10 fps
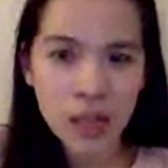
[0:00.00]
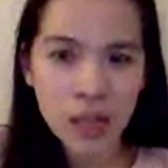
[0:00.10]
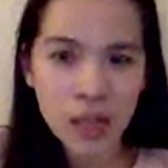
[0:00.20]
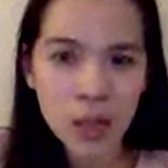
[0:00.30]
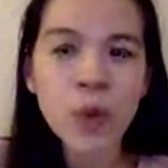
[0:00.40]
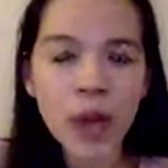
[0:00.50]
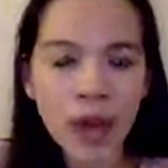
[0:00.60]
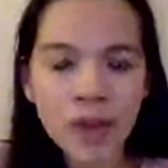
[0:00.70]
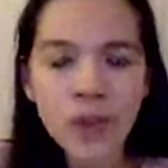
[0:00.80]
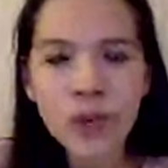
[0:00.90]

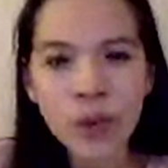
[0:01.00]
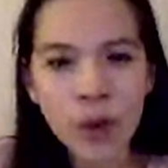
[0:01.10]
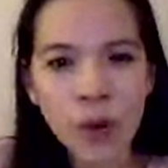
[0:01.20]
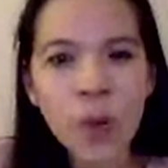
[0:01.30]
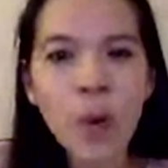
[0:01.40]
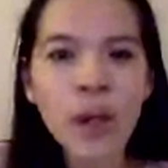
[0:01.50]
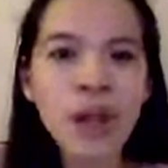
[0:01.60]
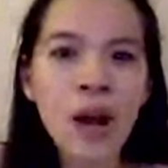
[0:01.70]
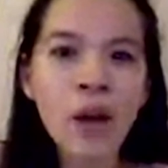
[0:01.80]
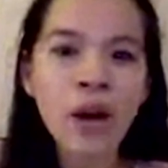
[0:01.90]
So we have to know
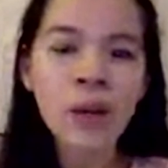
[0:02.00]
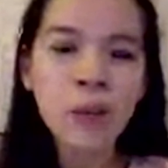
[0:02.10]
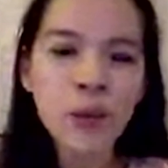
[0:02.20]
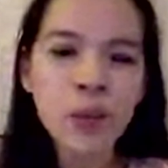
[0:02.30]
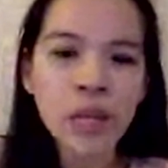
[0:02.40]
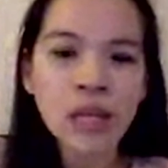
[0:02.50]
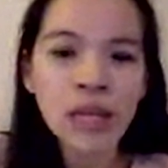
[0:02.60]
what our